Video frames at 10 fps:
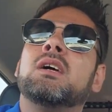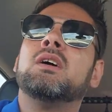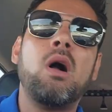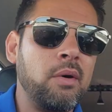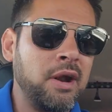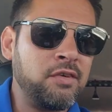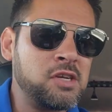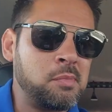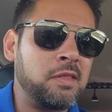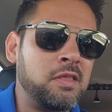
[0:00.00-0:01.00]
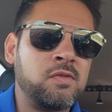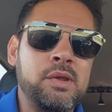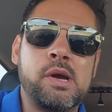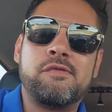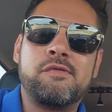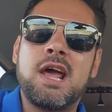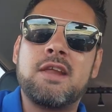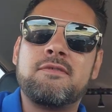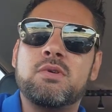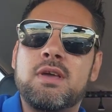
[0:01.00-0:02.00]
When I first made this video, I forgot a
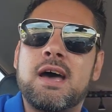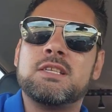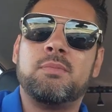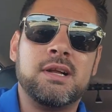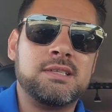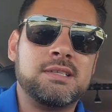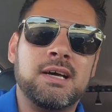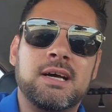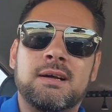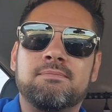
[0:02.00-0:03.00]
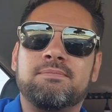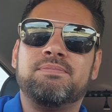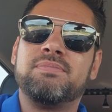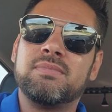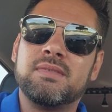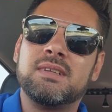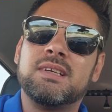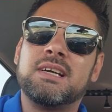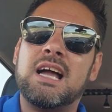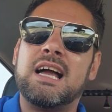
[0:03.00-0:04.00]
few guys, but
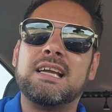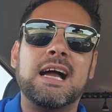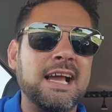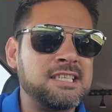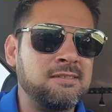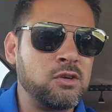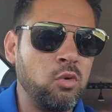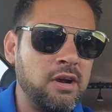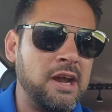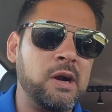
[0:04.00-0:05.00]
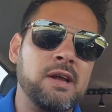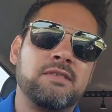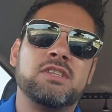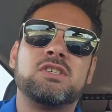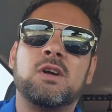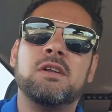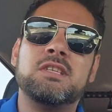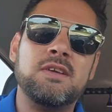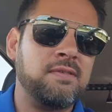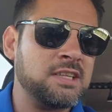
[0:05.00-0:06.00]
I guess if there's one area of concern on
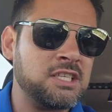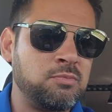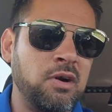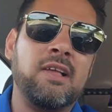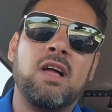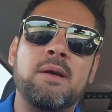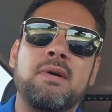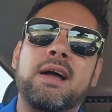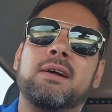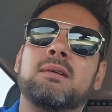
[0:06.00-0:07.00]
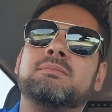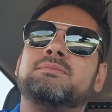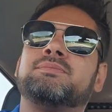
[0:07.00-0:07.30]
defense, it's probably linebacker.